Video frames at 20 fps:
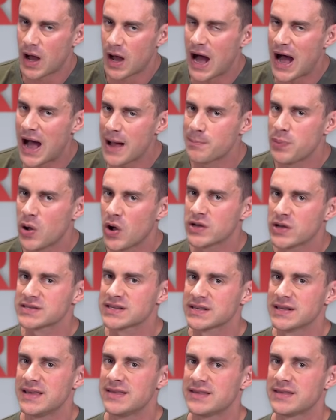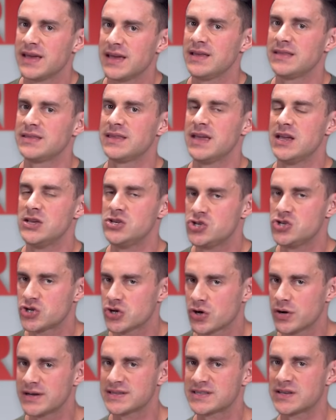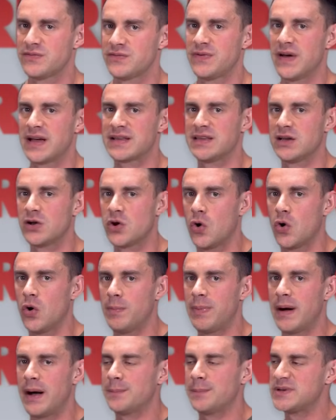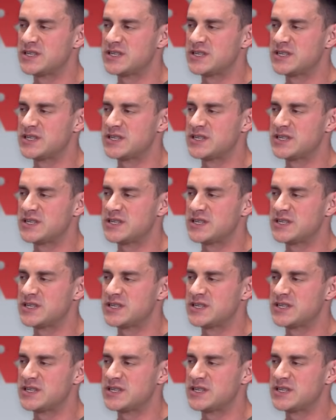I personally think the endurance effect in Core Pump,